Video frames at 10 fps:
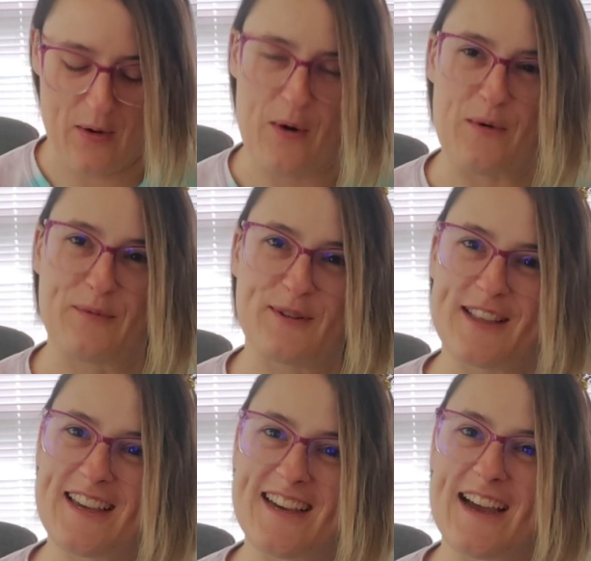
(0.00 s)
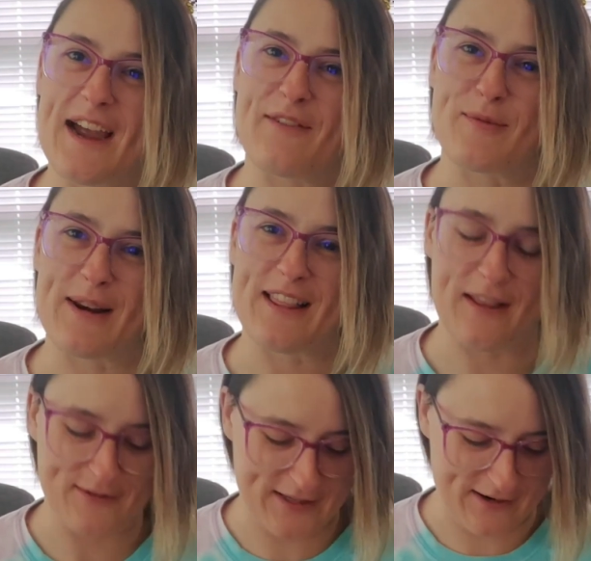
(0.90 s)
hopefully uh, everybody
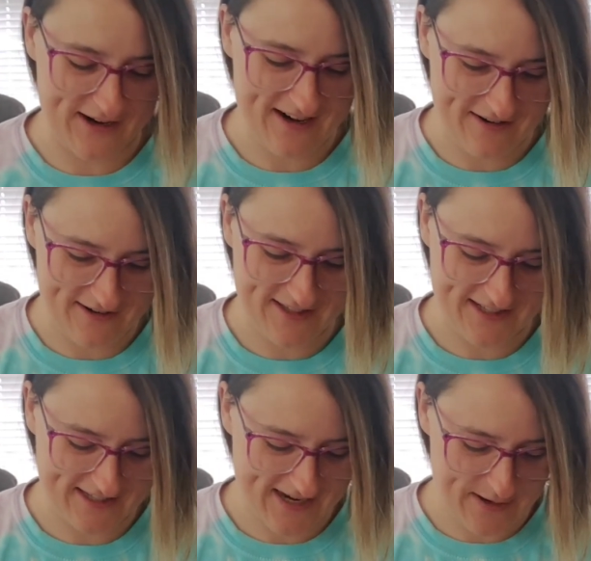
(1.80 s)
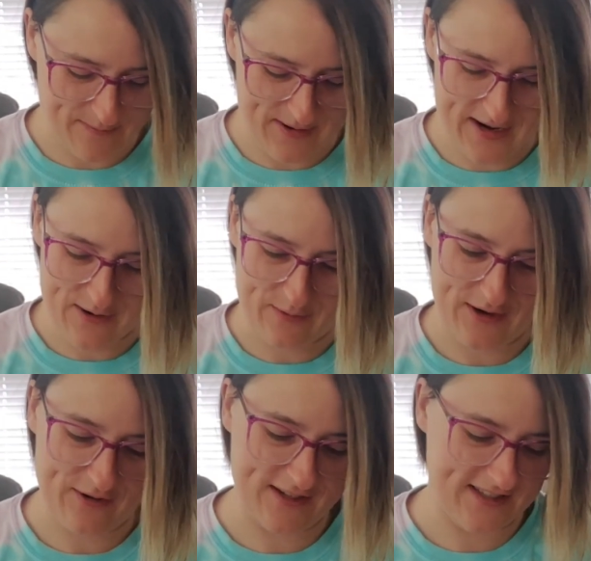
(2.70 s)
loves their ears. Let's take a peek at what
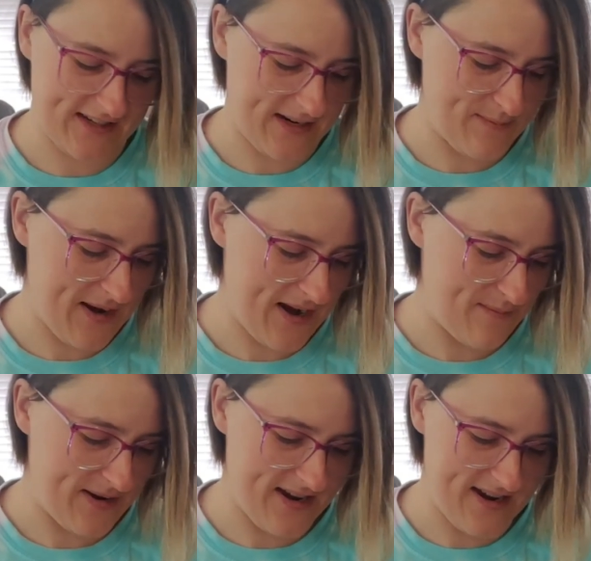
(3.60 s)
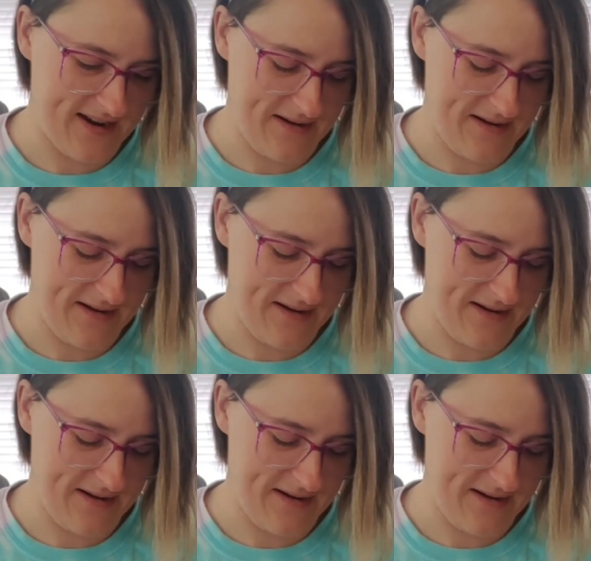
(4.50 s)
Christine made me.